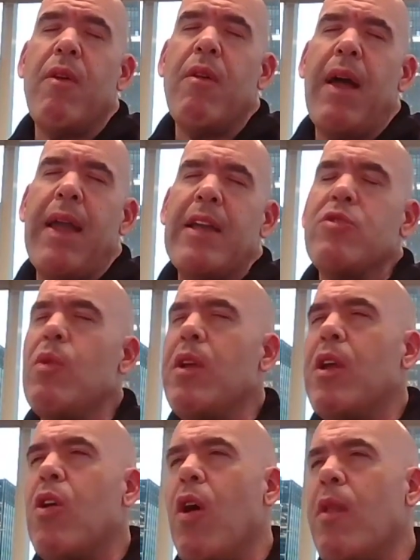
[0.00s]
I guess we
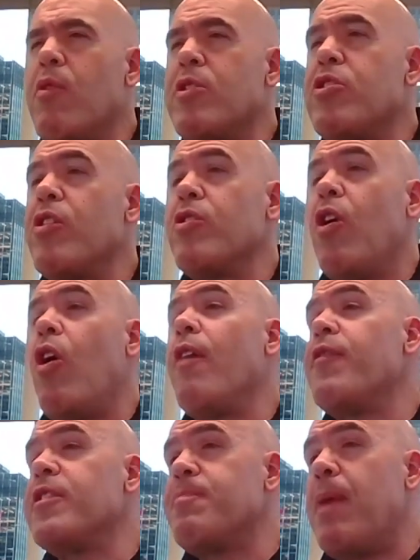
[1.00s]
could call them return to
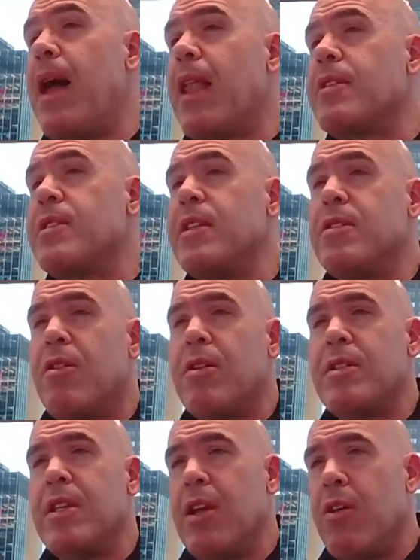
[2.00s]
office policies,
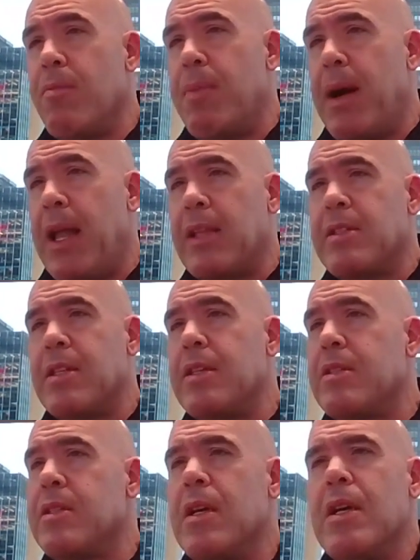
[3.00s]
RTO
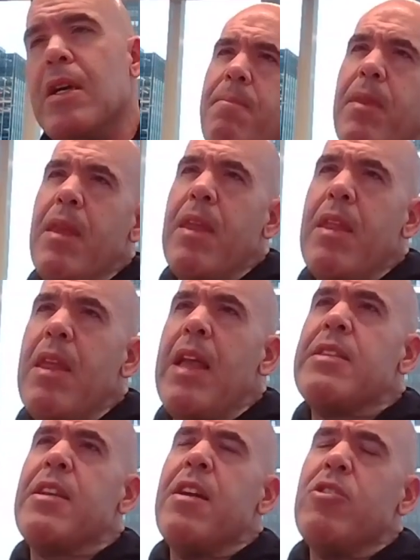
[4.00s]
policies.
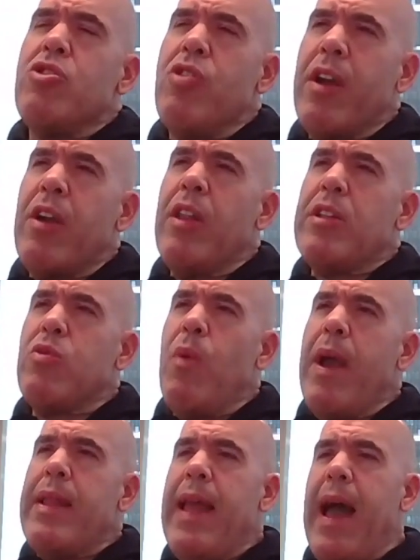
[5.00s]
It's going to trickle its
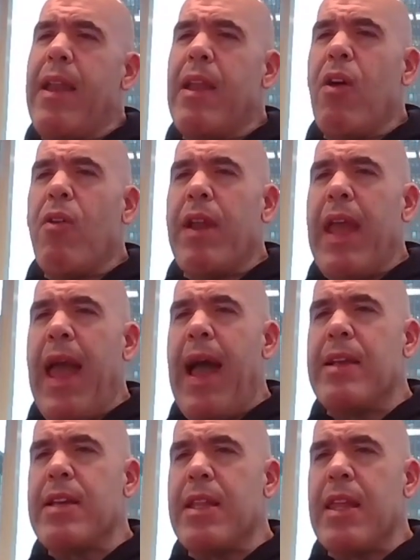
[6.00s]
way down, and already
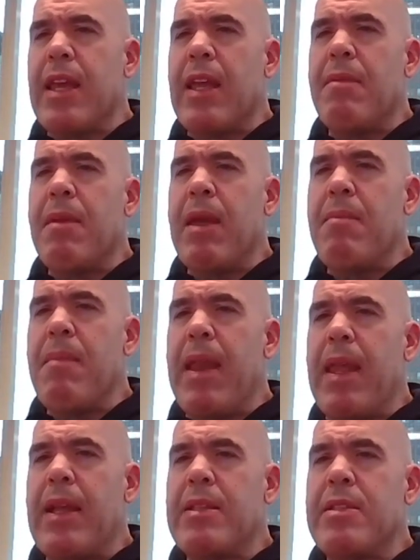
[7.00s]
has, I think, in
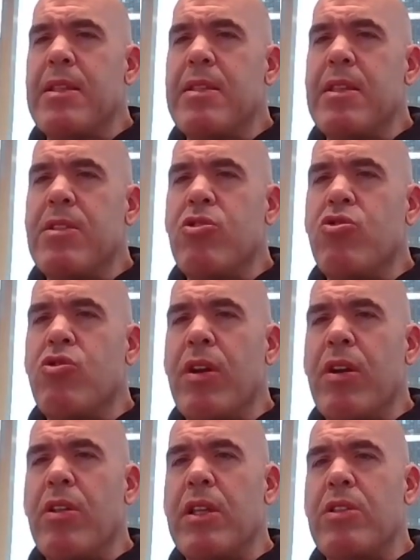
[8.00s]
many instances,
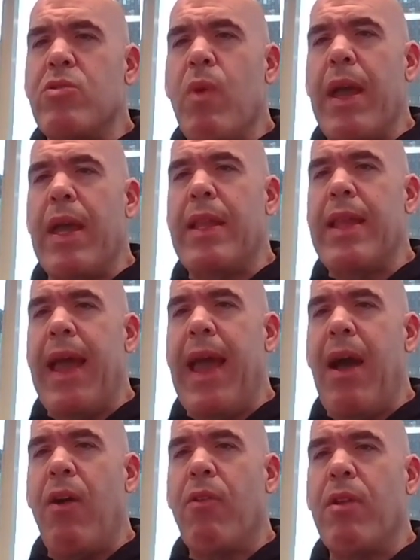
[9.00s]
trickled its way
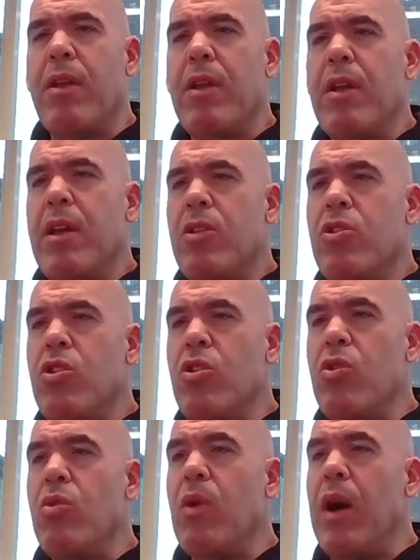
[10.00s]
down
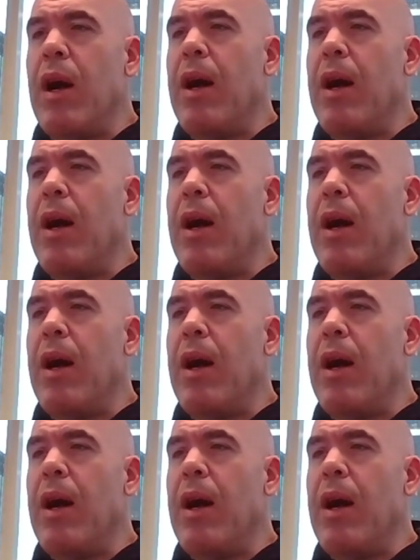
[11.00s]
to